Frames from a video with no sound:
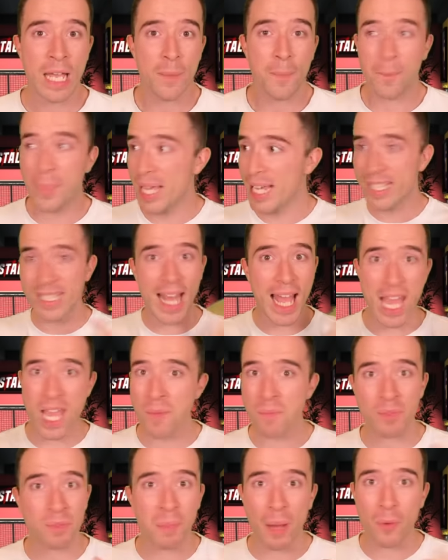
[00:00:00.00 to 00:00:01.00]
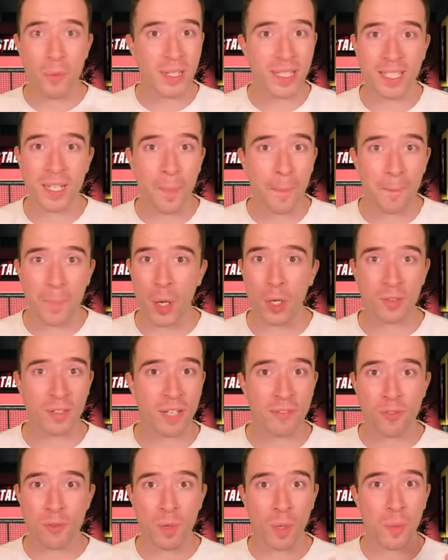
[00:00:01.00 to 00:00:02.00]
Big names, but we didn't bond.
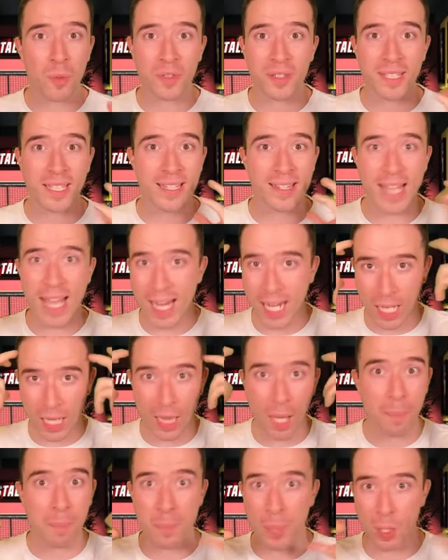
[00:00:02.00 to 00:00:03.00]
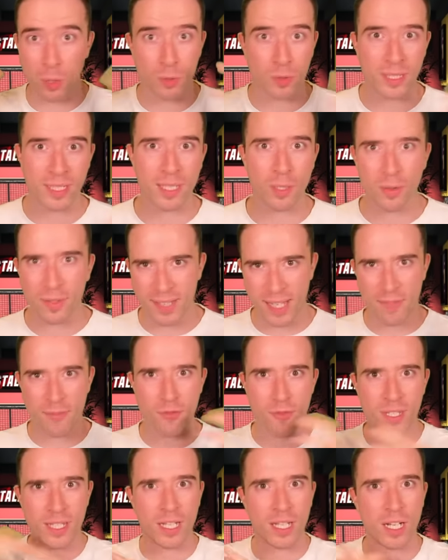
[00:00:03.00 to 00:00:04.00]
Everyone was in their club mode and there was
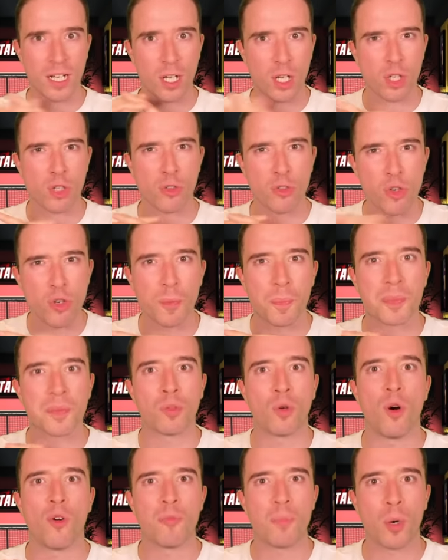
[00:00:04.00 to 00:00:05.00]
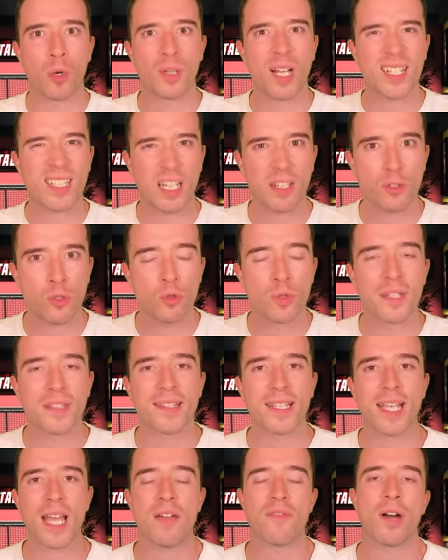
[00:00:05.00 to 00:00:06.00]
never in a group sort of mode, like, let's do this
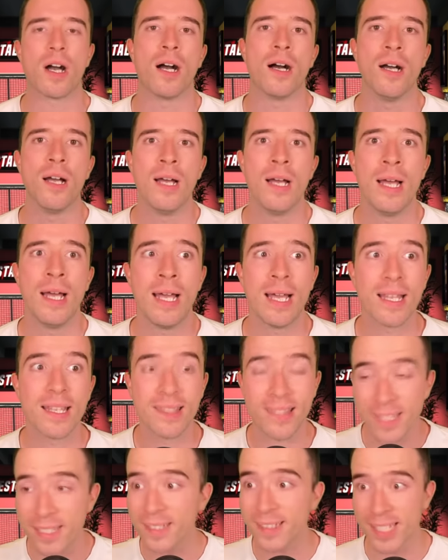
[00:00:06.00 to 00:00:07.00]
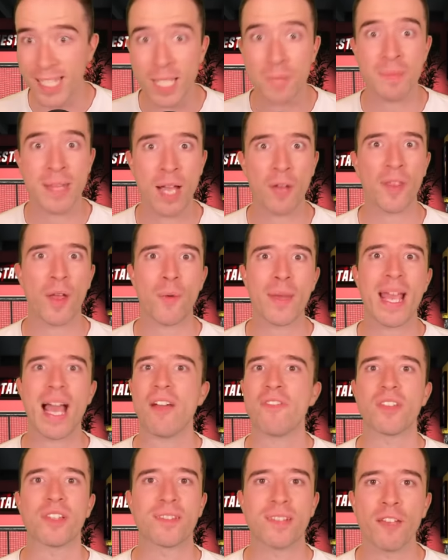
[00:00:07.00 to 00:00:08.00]
together. This team now that we
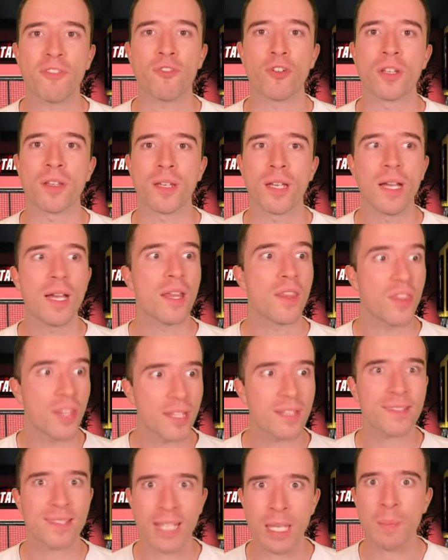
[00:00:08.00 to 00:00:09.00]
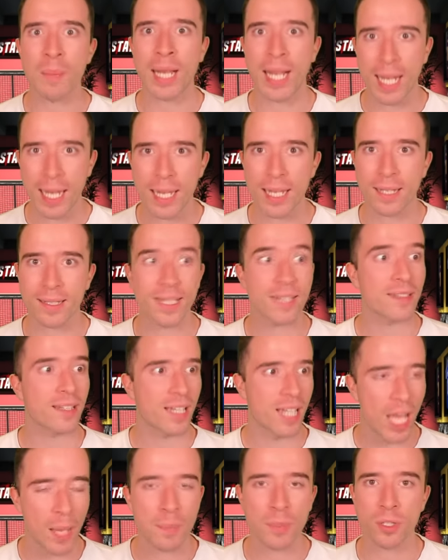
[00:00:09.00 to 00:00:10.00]
have is different. This team clicked. There's a
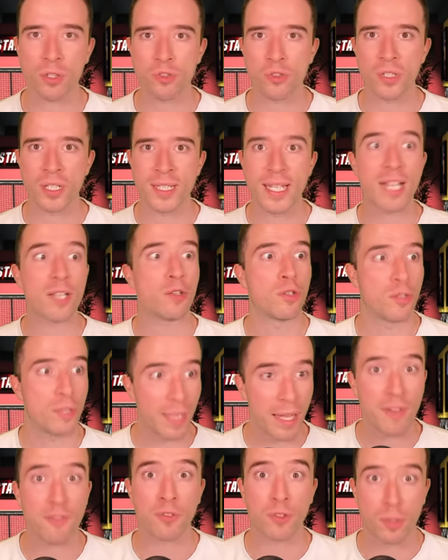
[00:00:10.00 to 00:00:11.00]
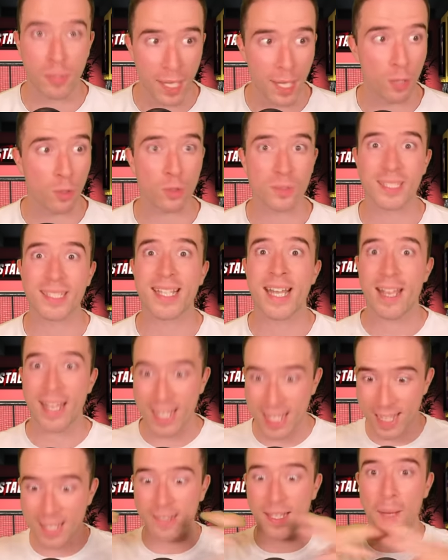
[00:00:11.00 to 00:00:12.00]
chemistry. They've gelled. There
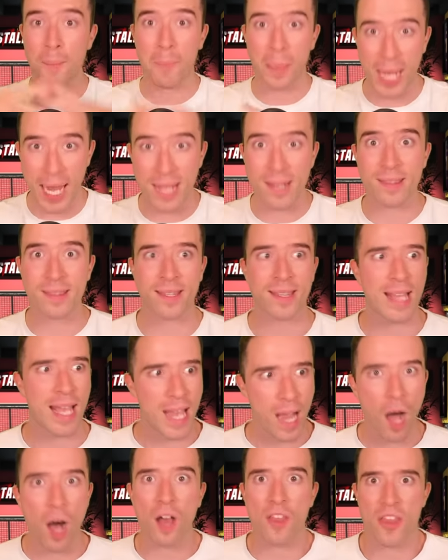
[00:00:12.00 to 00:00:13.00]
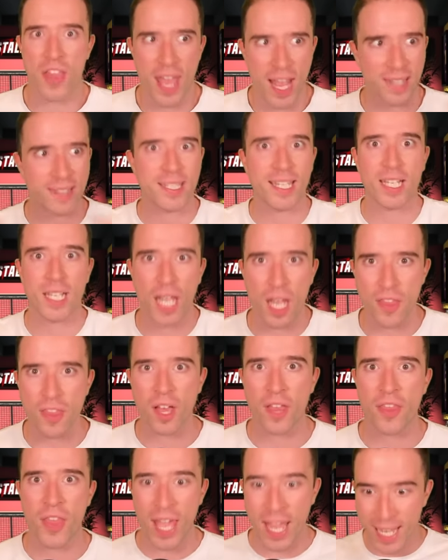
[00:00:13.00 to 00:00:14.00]
is a blend. They are there together.
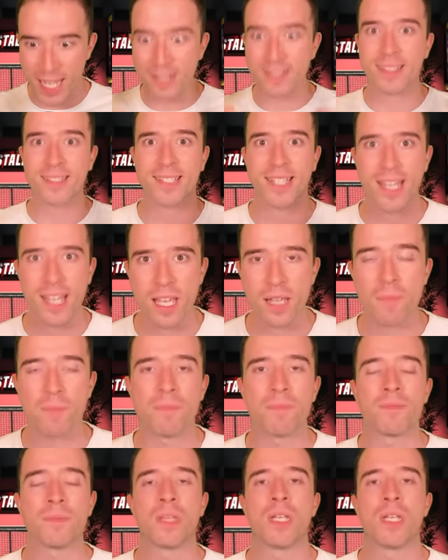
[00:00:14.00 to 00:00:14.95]
There is a team.